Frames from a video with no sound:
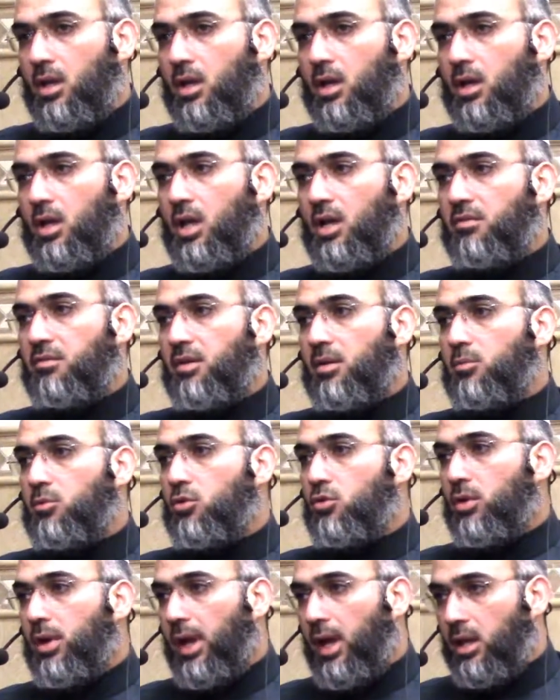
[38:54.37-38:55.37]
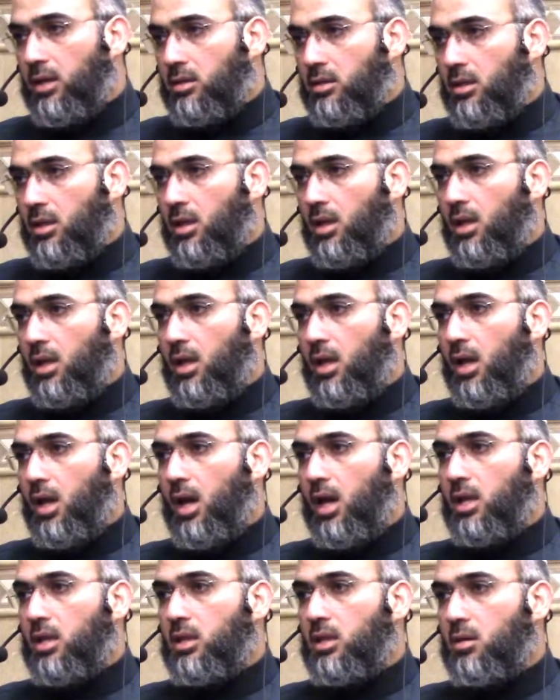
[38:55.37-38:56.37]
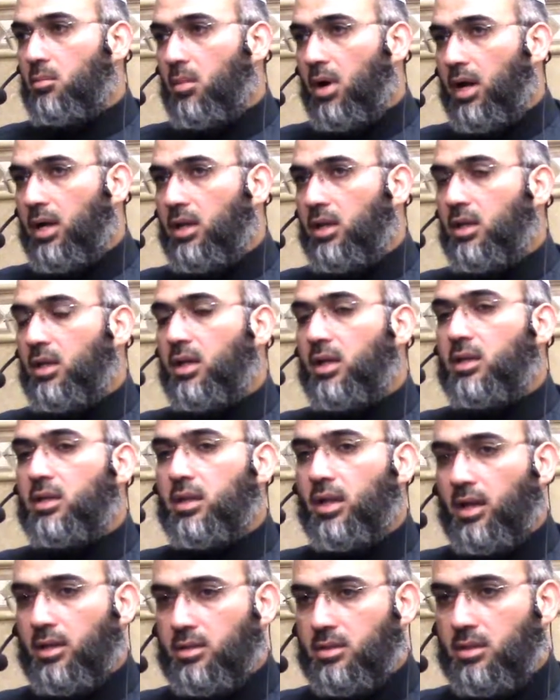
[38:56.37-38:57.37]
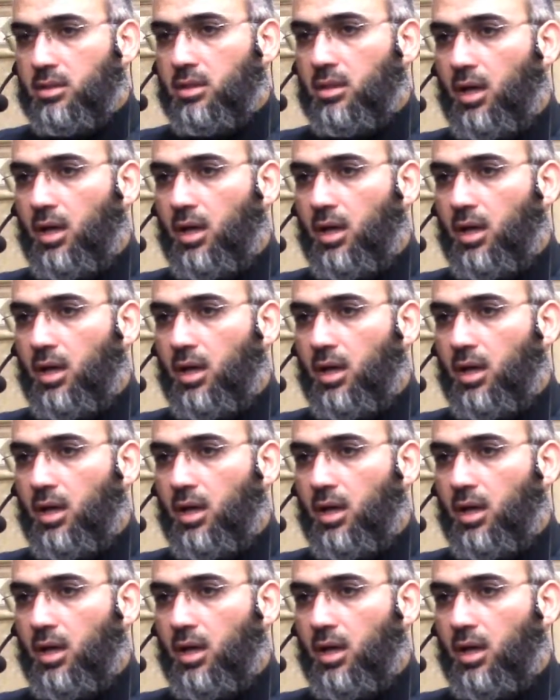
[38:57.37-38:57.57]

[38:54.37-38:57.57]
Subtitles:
okay, from your end, and the money get lost,